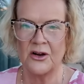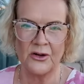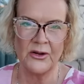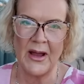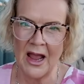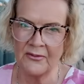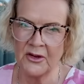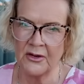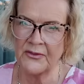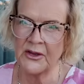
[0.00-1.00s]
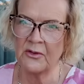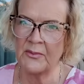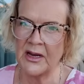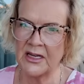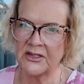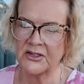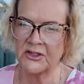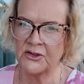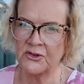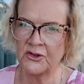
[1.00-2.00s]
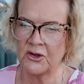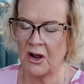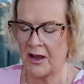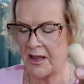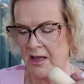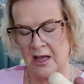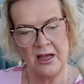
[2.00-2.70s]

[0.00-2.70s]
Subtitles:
Although I have got a few on my list to try.